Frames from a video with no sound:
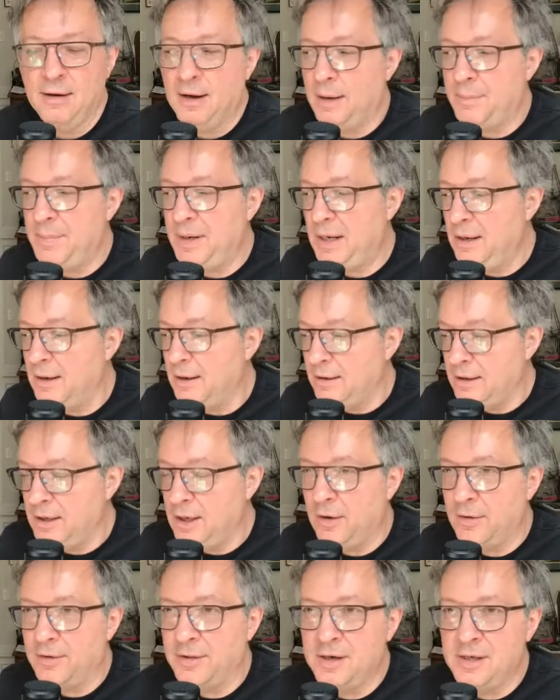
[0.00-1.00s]
I mean,
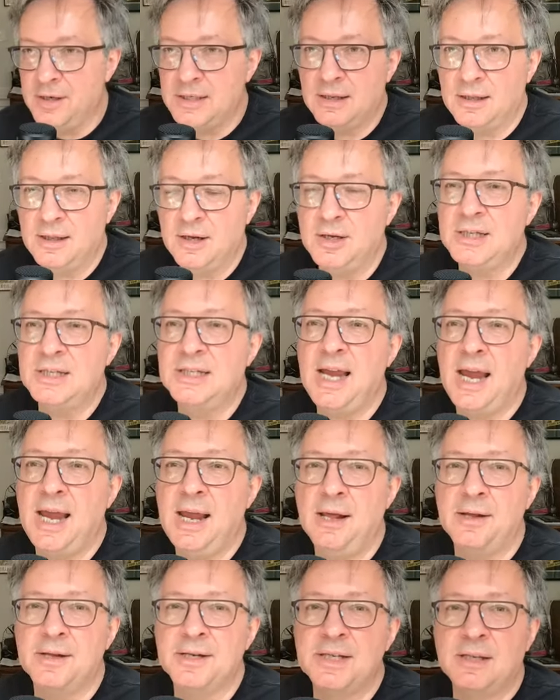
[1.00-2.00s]
there's
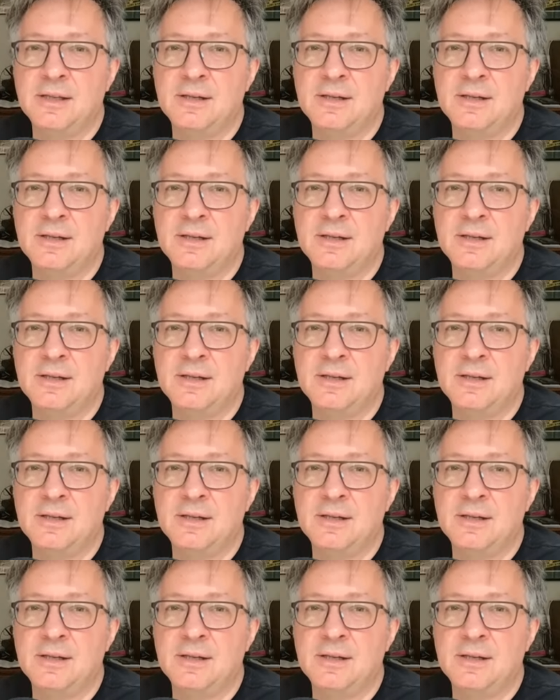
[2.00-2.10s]
tales.